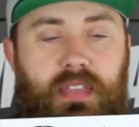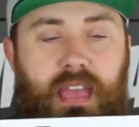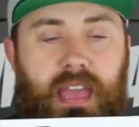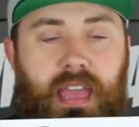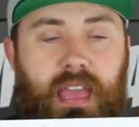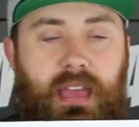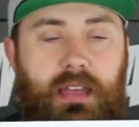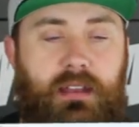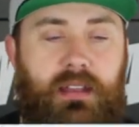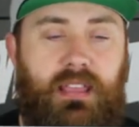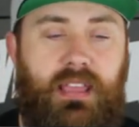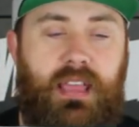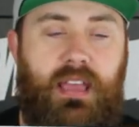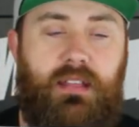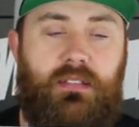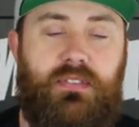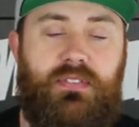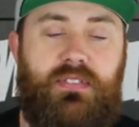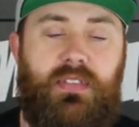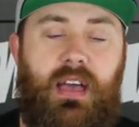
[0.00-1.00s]
And
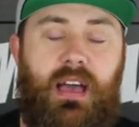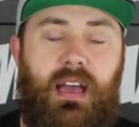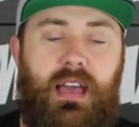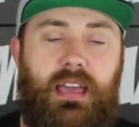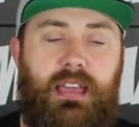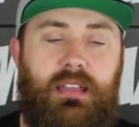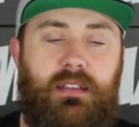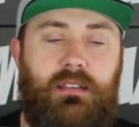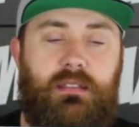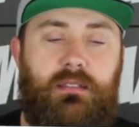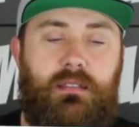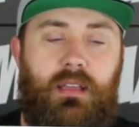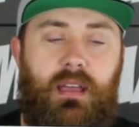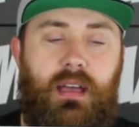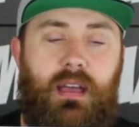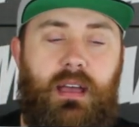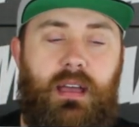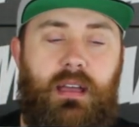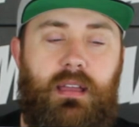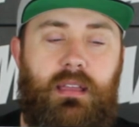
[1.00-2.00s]
again, signed,
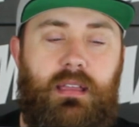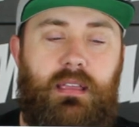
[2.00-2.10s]
uh,